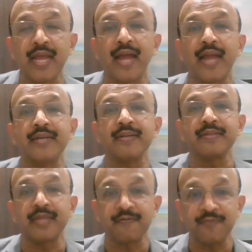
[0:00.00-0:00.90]
and
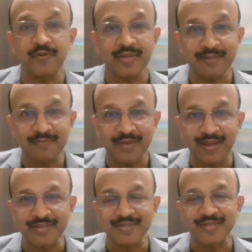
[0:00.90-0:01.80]
therefore
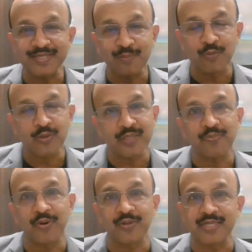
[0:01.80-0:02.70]
it is the most
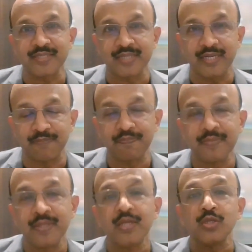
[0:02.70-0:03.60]
important stage.
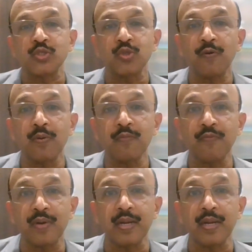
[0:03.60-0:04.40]
So